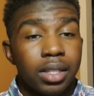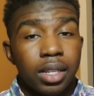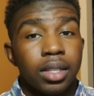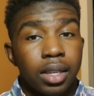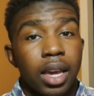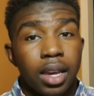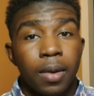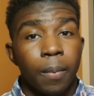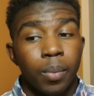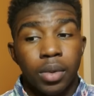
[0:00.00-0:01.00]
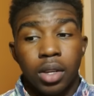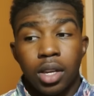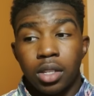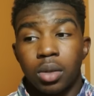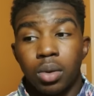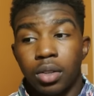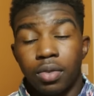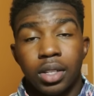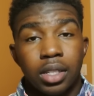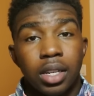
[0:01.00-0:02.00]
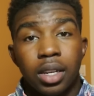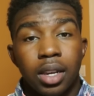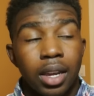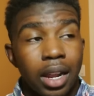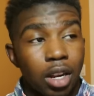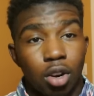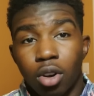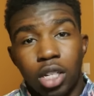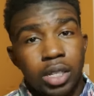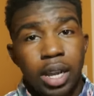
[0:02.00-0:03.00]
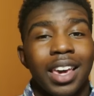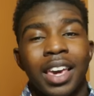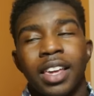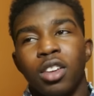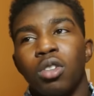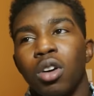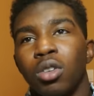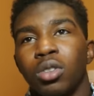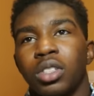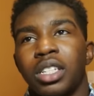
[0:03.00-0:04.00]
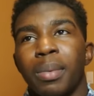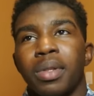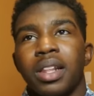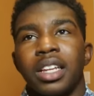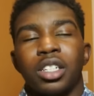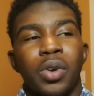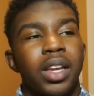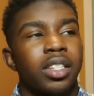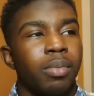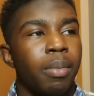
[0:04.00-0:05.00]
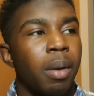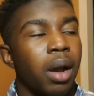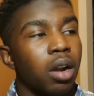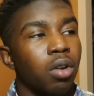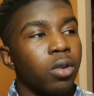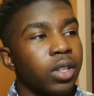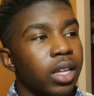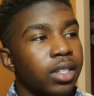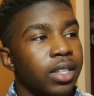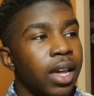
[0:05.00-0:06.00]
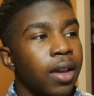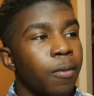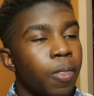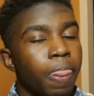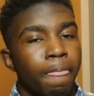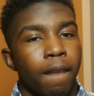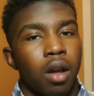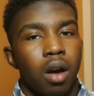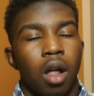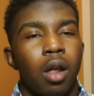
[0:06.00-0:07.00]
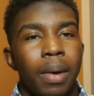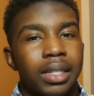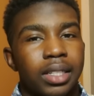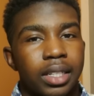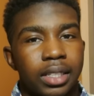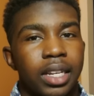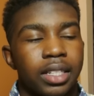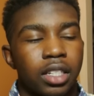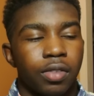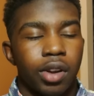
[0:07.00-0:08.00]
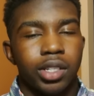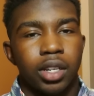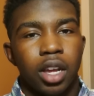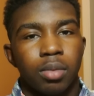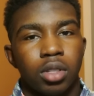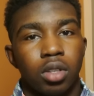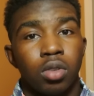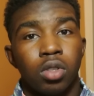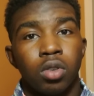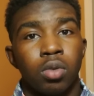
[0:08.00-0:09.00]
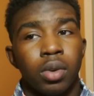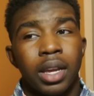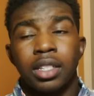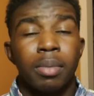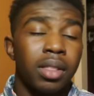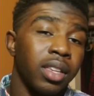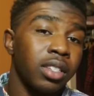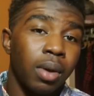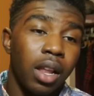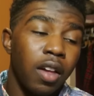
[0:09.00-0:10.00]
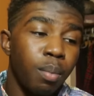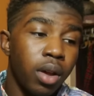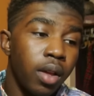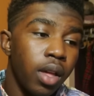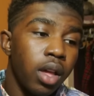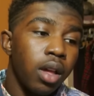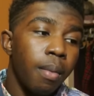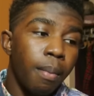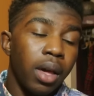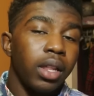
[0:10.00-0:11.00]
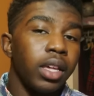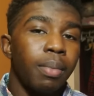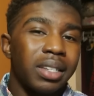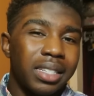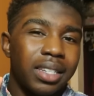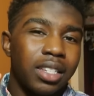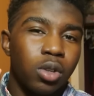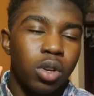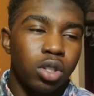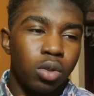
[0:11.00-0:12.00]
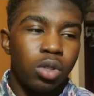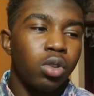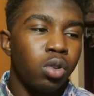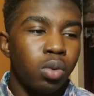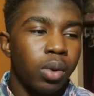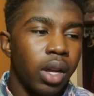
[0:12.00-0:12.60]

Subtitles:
10K in 2015, and I crushed that. And, you know, something that's crazy to me about my growth is that all of my success as far as it comes to YouTube and some other things in my life, but mainly my success towards YouTube,